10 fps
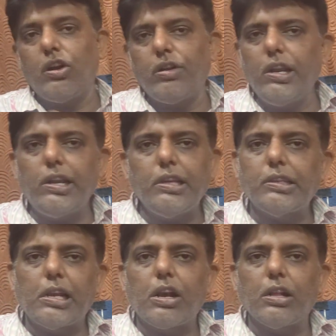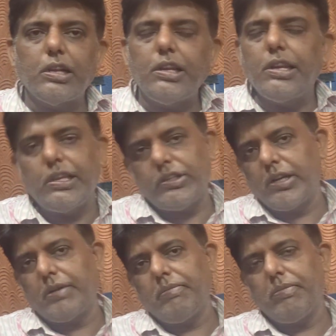and until it is recurring in nature.